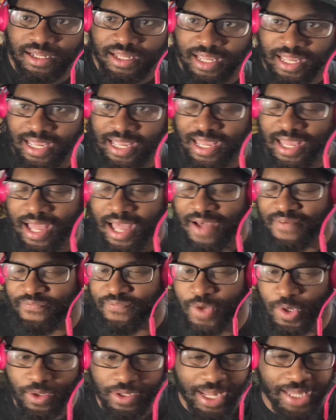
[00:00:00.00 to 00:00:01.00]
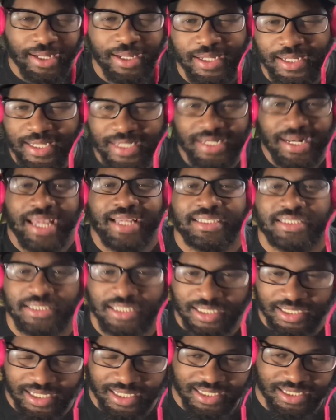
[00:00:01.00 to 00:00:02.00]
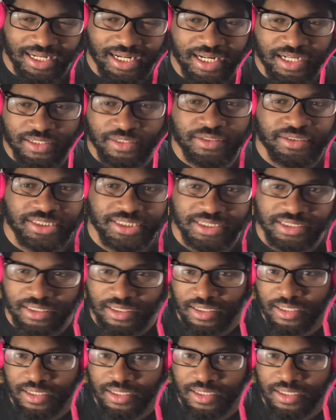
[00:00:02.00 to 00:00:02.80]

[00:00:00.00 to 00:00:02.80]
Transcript: and I feel like a connection and an energy.